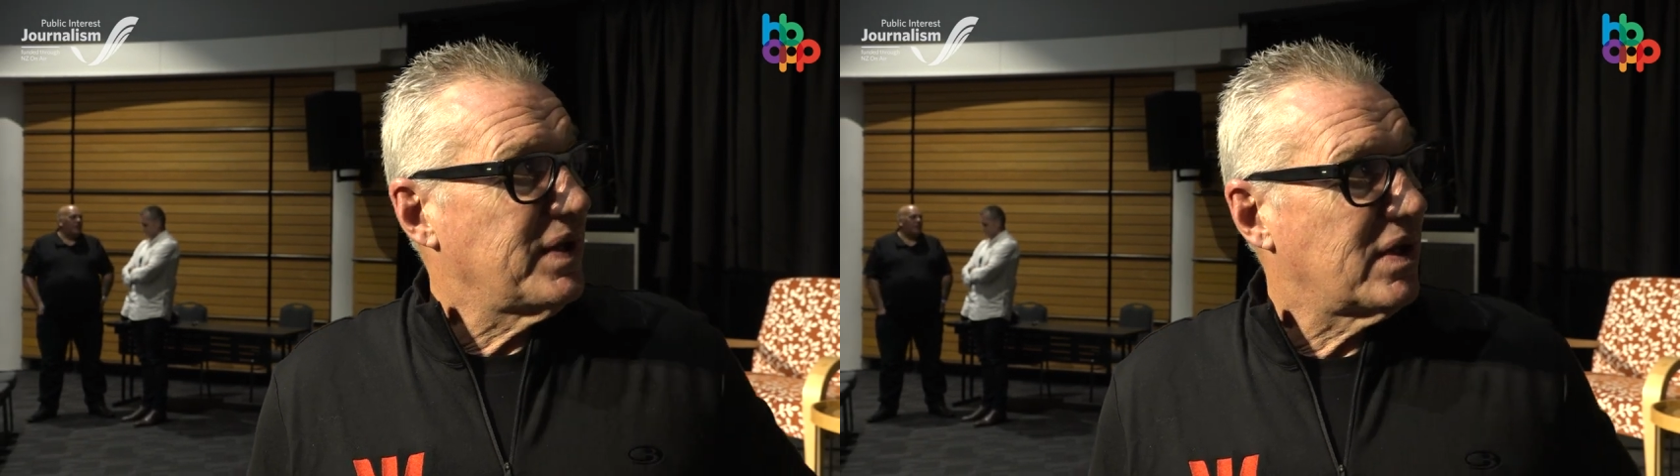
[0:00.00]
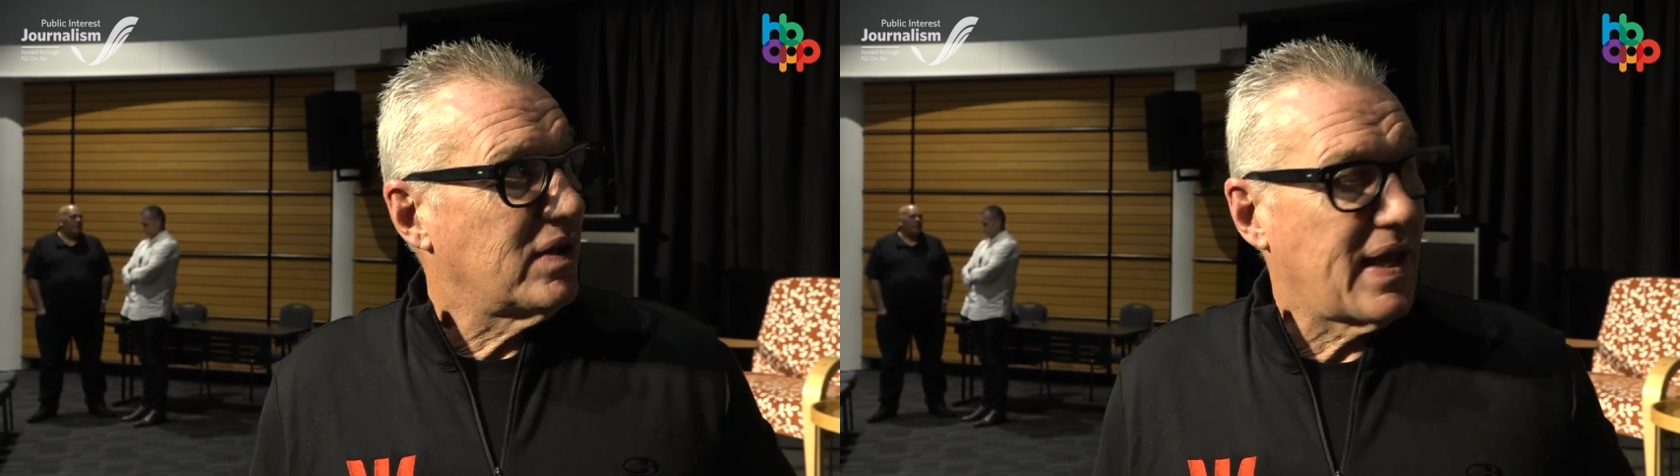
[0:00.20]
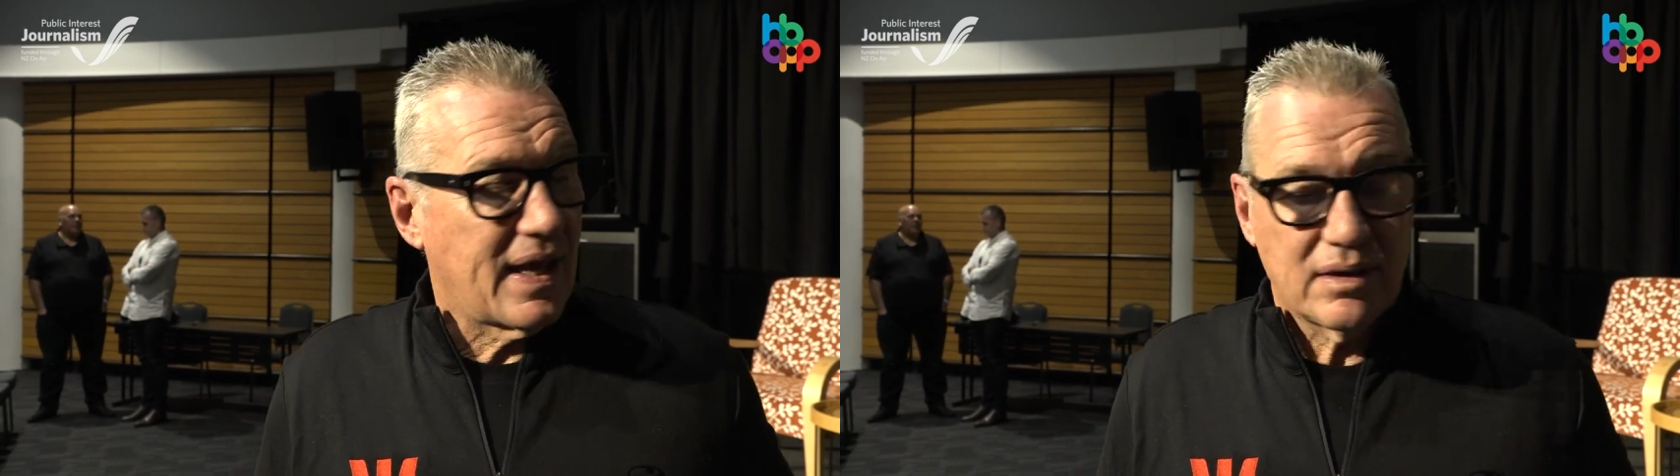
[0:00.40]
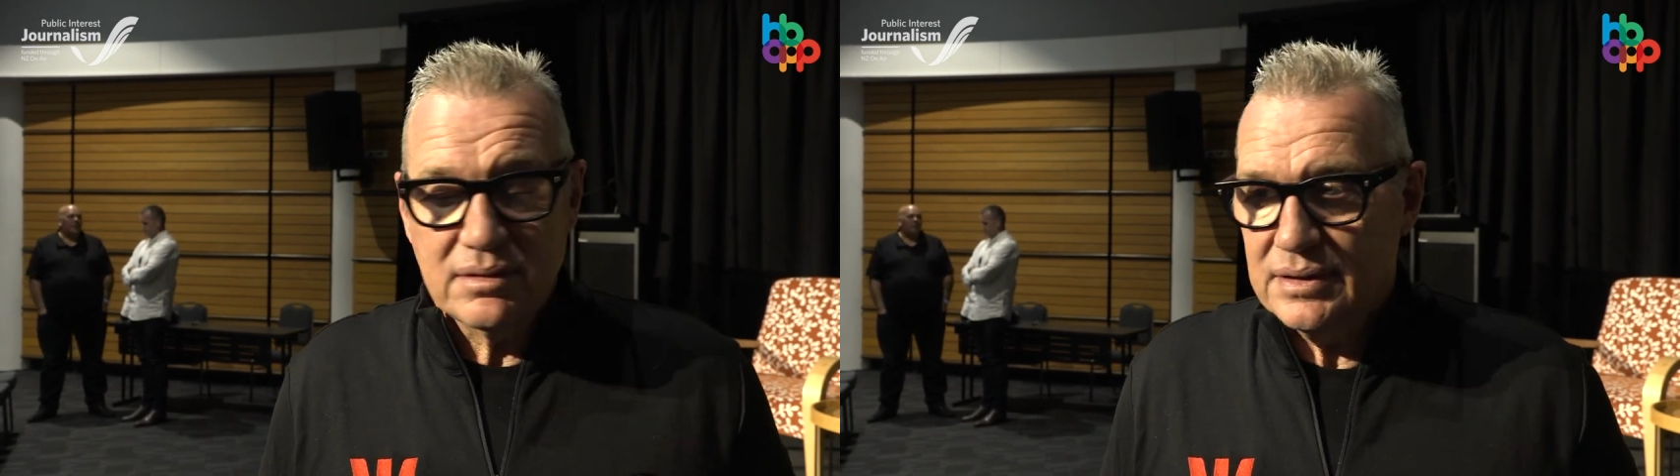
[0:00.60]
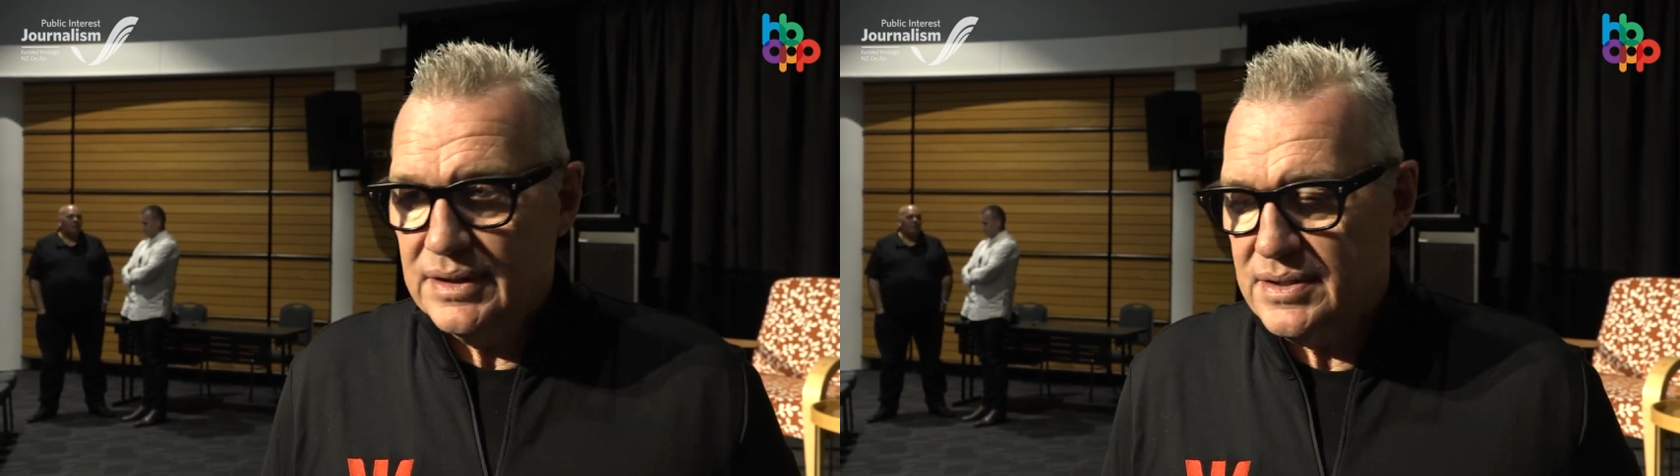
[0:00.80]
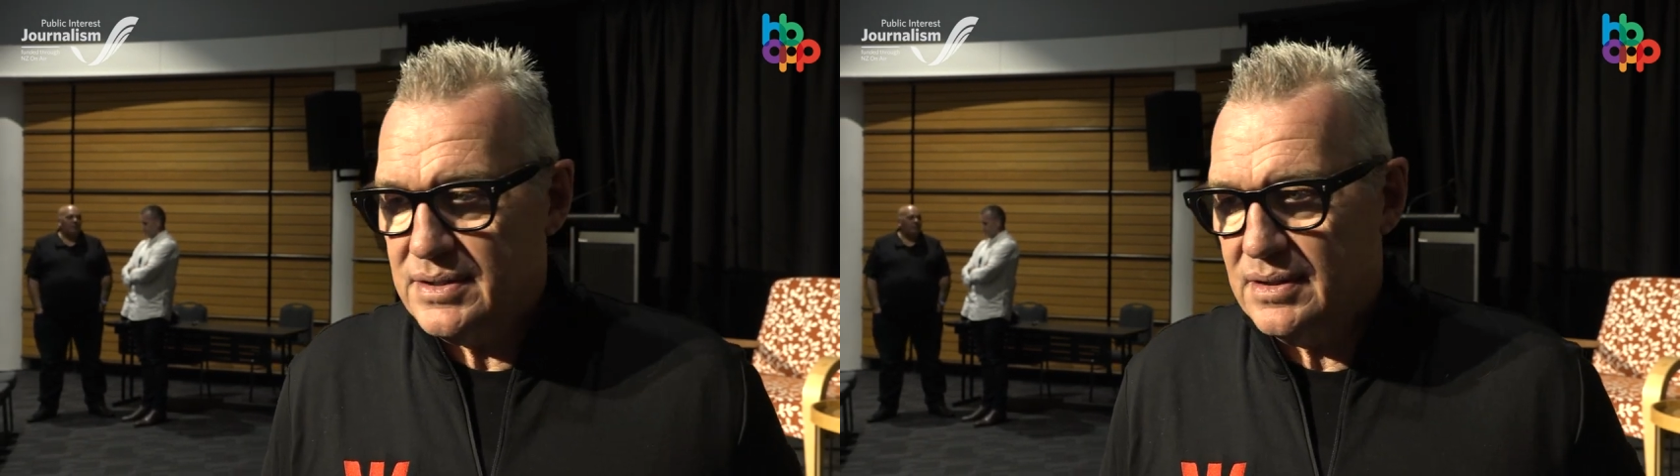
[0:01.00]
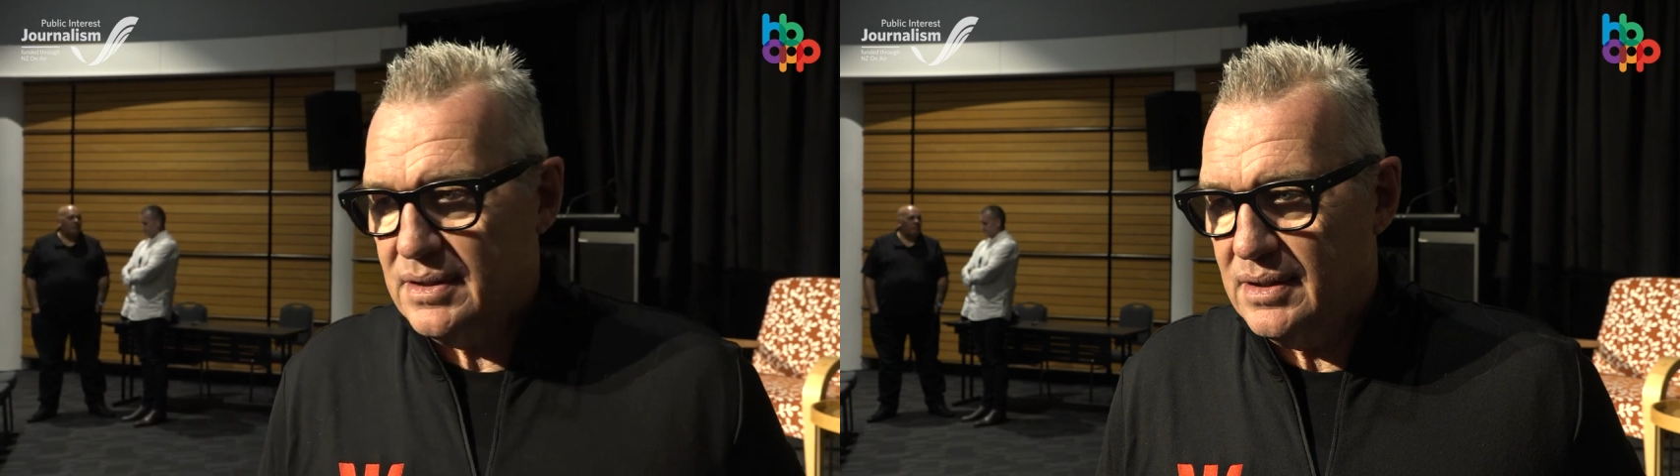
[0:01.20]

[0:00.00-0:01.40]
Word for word: you know, the L is